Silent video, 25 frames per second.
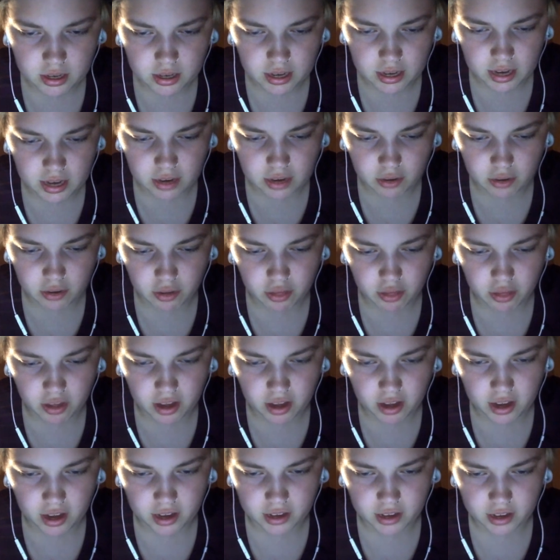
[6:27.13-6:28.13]
inner
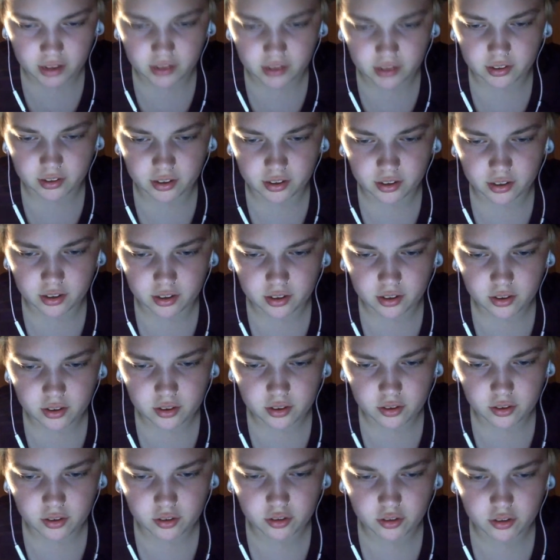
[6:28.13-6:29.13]
thighs, and
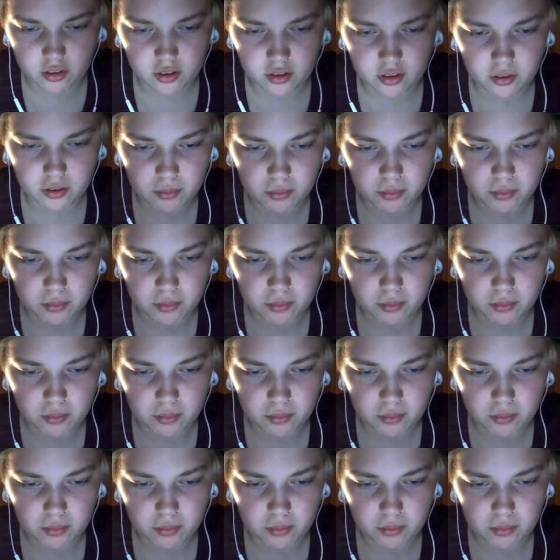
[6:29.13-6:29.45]
just